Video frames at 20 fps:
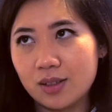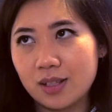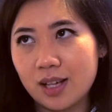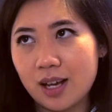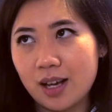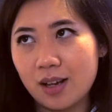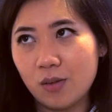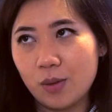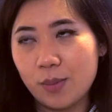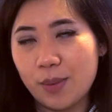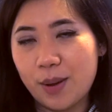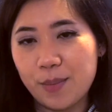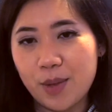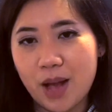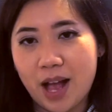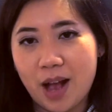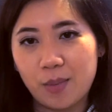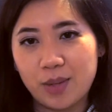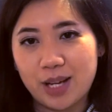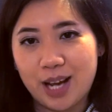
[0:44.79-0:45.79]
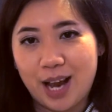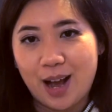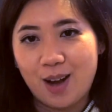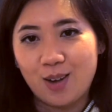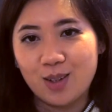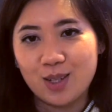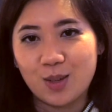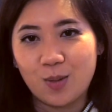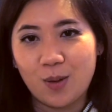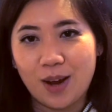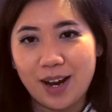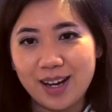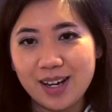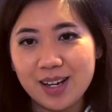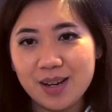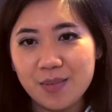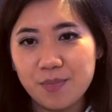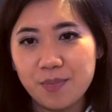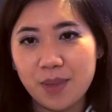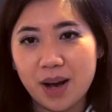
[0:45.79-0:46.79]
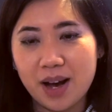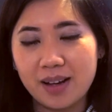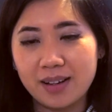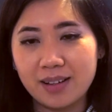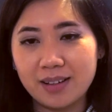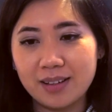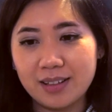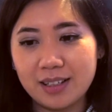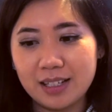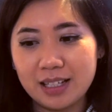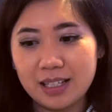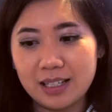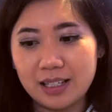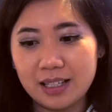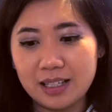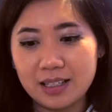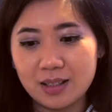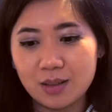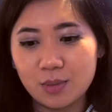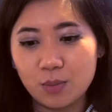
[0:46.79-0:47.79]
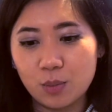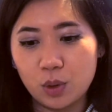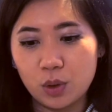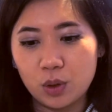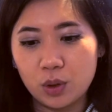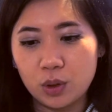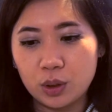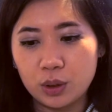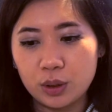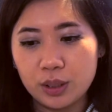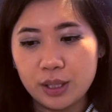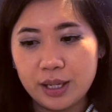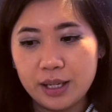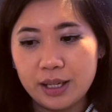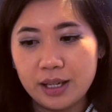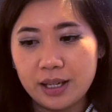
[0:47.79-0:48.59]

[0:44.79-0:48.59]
Can't remember how many hours away, but it's more